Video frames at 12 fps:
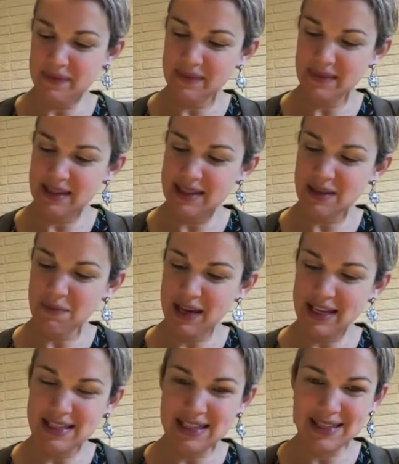It's a
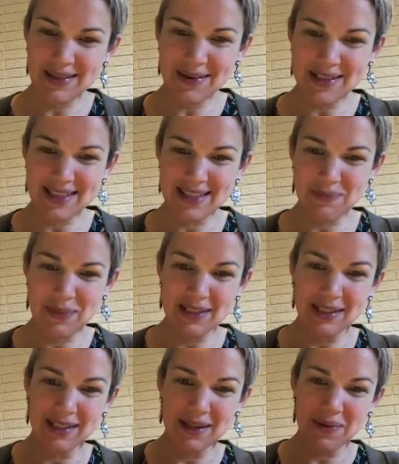Pegasus horse
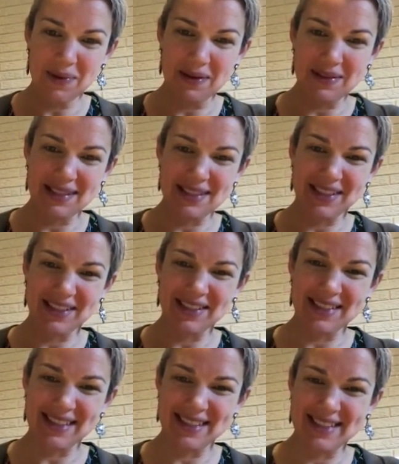spinning around in circles.
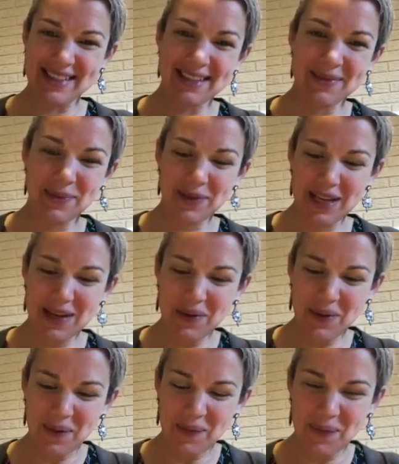Pretty
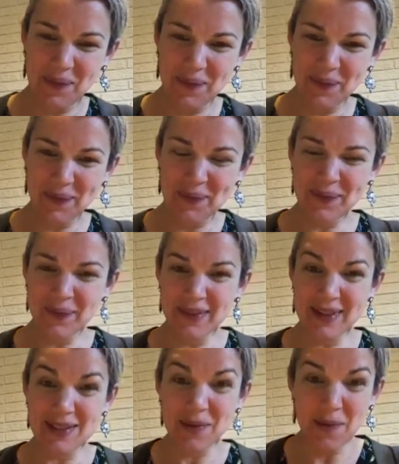cool.
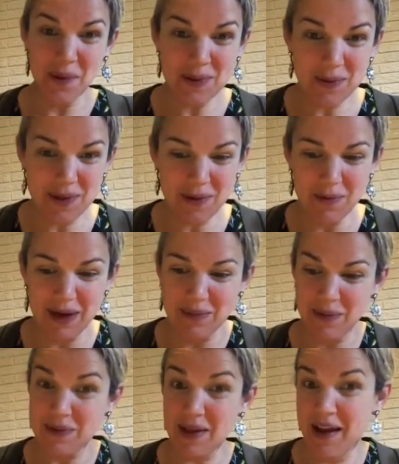So those were the
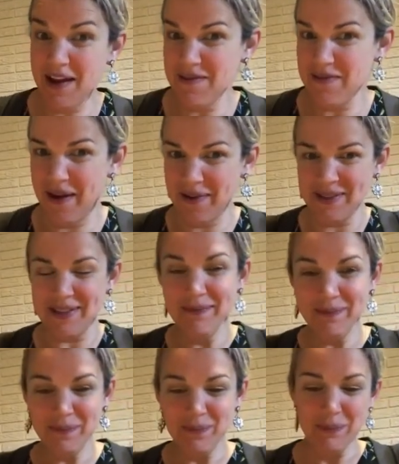rainbows I found.
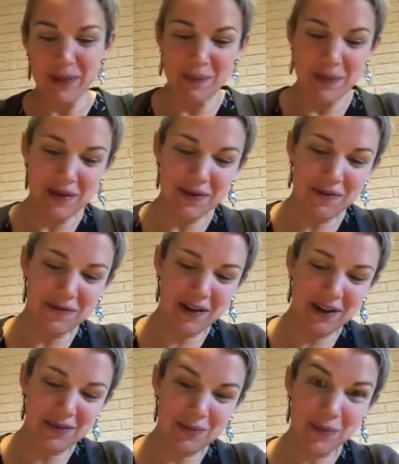Maybe you'll
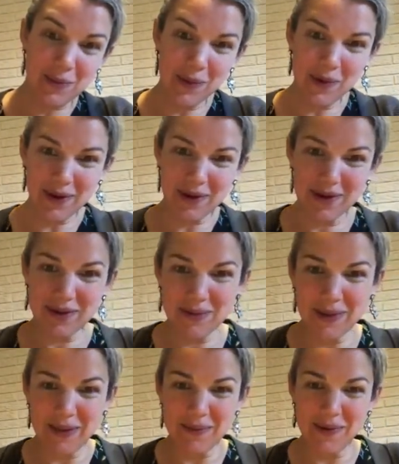find more
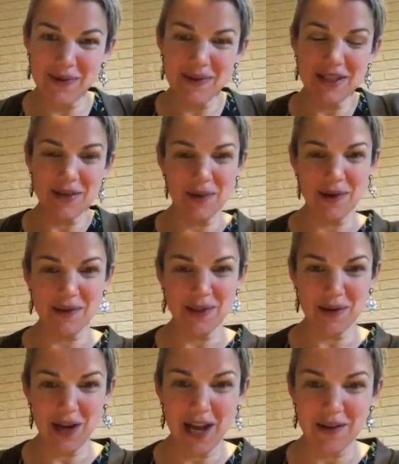rainbows around your
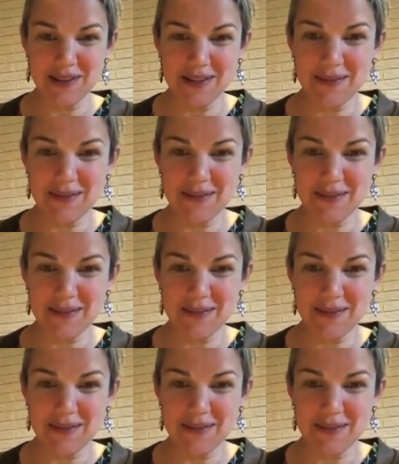house.